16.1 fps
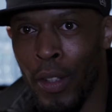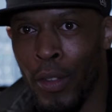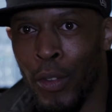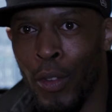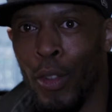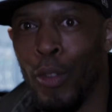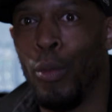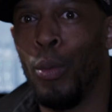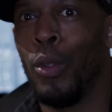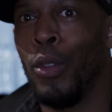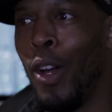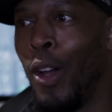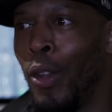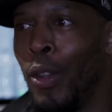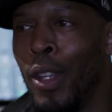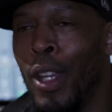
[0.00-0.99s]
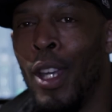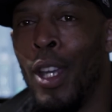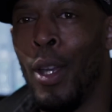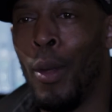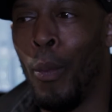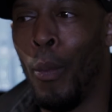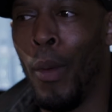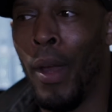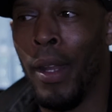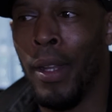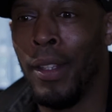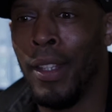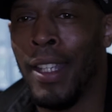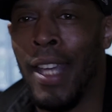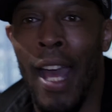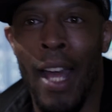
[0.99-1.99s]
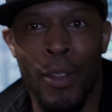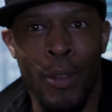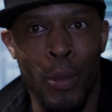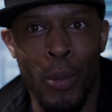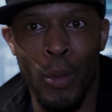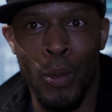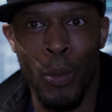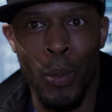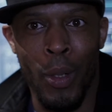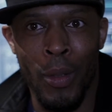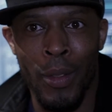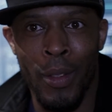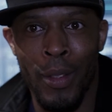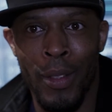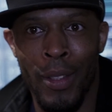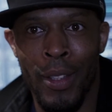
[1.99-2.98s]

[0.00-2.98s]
and stuff was on when the cartoons were on.